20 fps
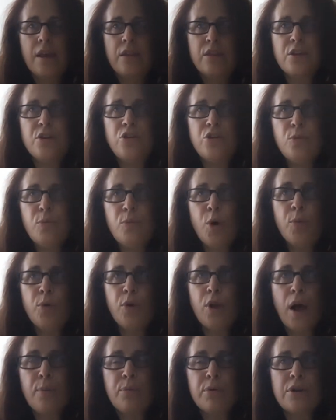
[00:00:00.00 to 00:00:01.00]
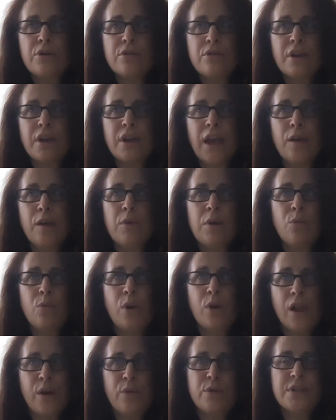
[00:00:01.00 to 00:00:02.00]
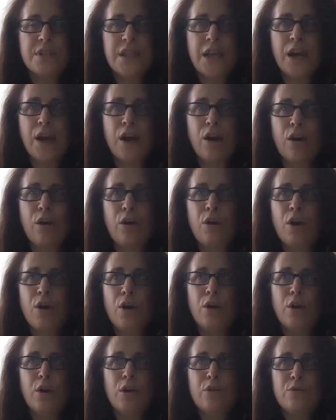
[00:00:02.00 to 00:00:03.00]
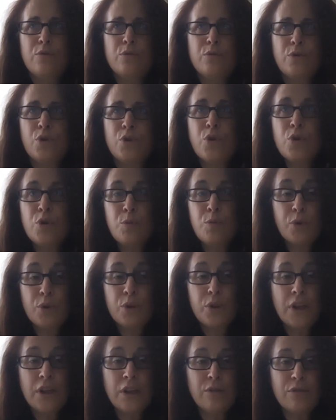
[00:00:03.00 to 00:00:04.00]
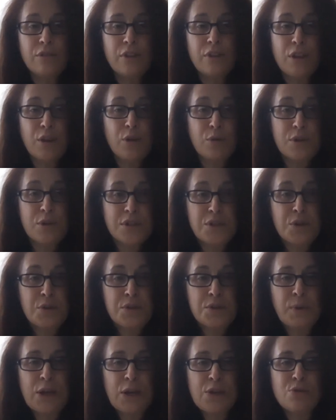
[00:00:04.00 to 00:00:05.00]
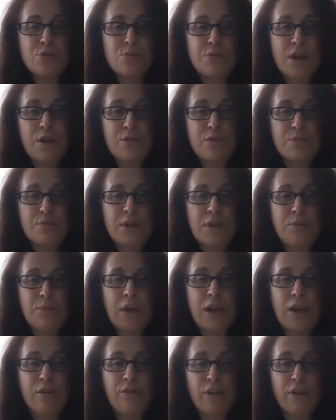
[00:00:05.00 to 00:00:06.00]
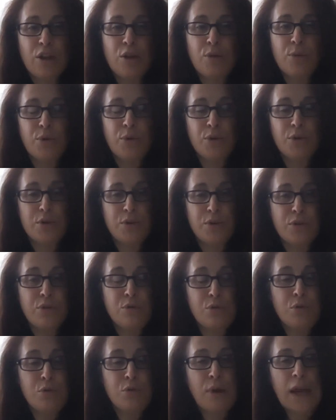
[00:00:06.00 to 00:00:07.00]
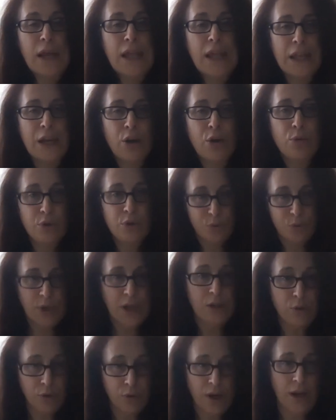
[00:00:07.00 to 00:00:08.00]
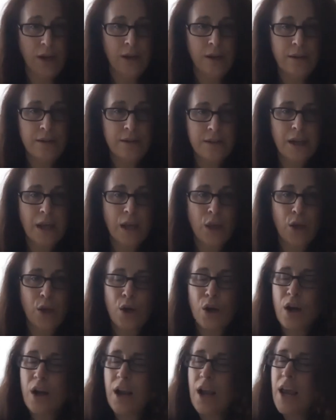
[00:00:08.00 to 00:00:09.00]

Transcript: The new mobile operator that came in while I was there couldn't believe that there was no spectrum that was being made available through the regulator, which we had created together.